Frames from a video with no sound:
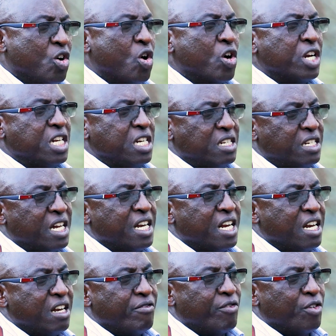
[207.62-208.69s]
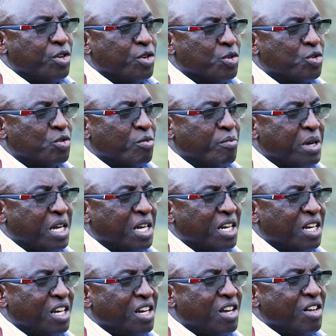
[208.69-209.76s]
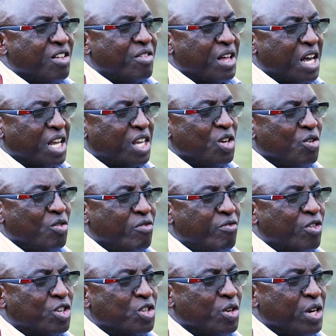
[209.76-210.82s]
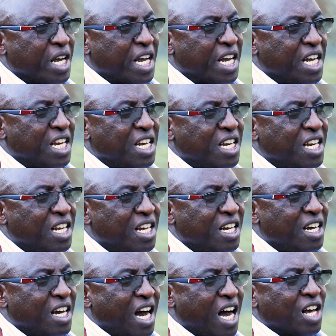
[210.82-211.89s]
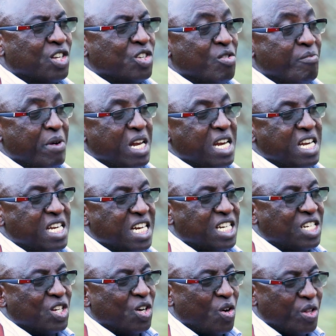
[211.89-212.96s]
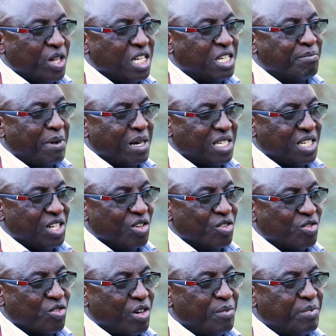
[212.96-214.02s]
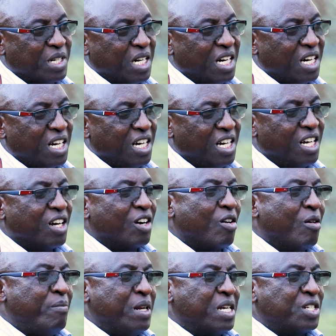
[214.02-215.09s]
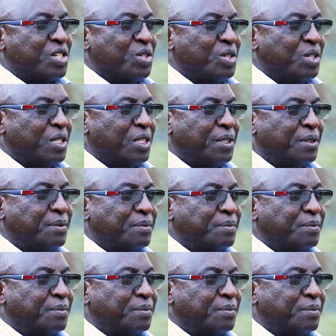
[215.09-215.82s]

God intended for you to be. Thank you for tuning in as you meditate on this passage of Scripture. God bless you.